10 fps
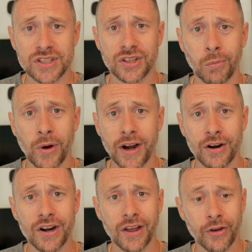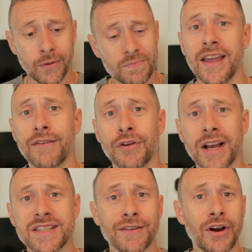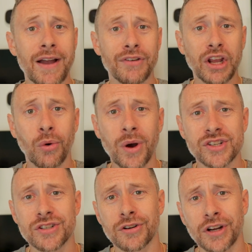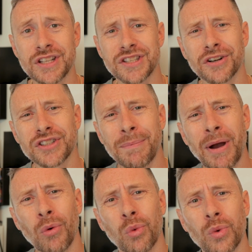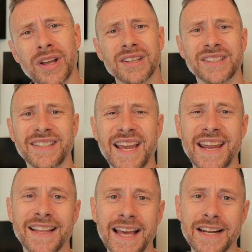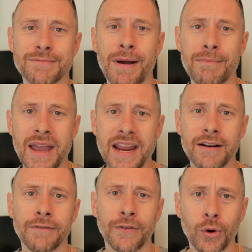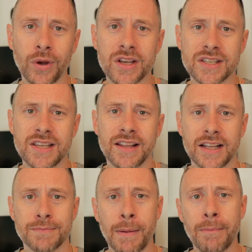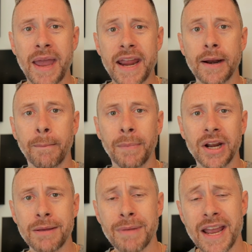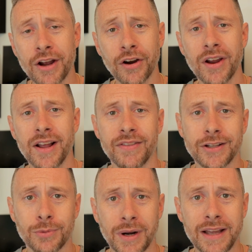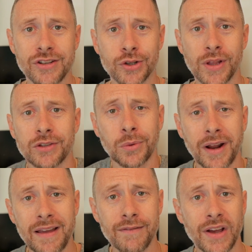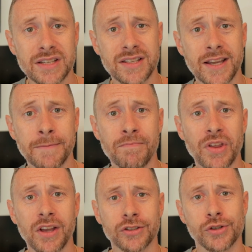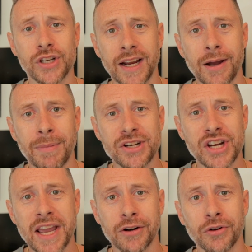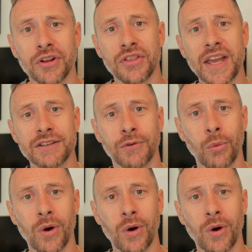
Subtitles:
in some way or another. And if you guys ever have any questions or concerns about real estate, that is my main focus. That's my main money maker. That's what I do. That's what I invest in. So check out my channel. Thanks for